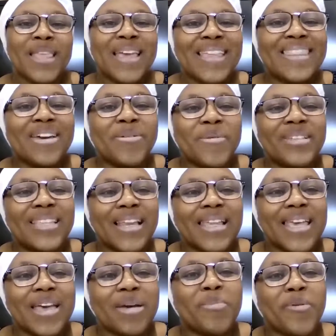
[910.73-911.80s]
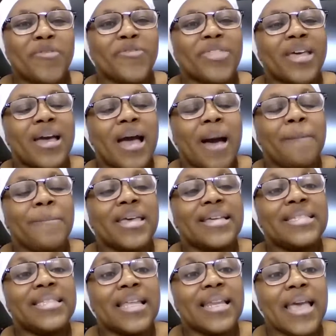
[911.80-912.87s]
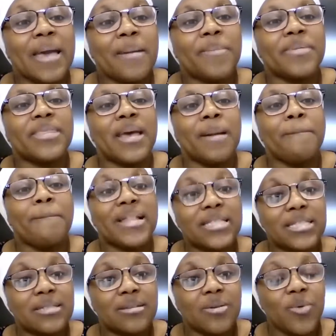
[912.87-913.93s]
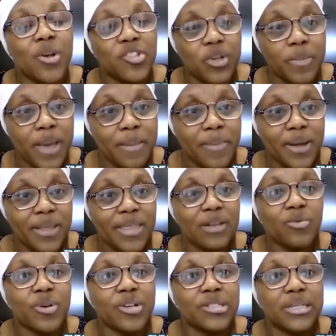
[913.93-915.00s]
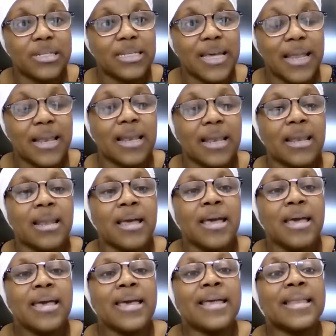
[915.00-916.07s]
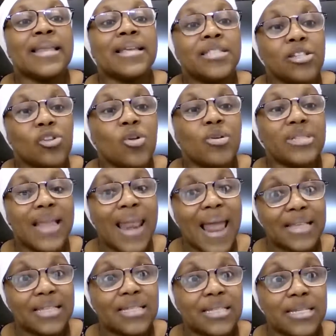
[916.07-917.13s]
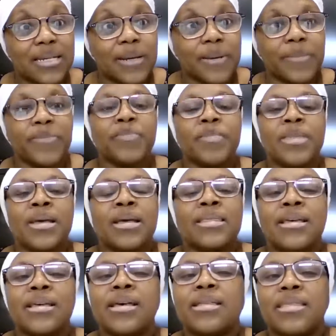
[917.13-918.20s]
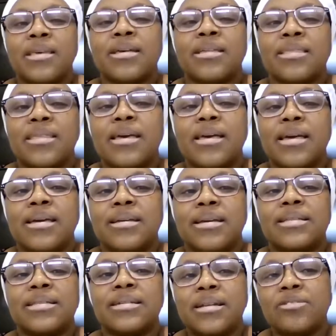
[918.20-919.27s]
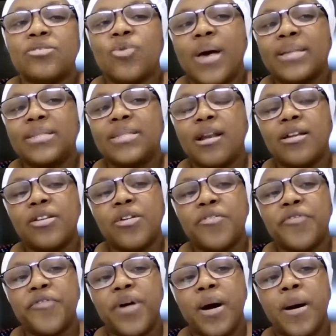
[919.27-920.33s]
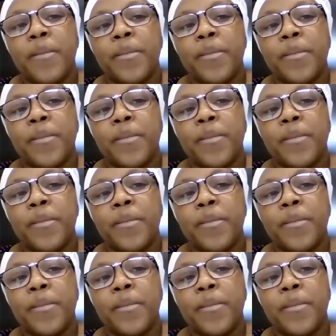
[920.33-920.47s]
in the Western Cape of the Eastern Cape, the METS question paper that was written in isiXhosa last year. It raised quite a lot of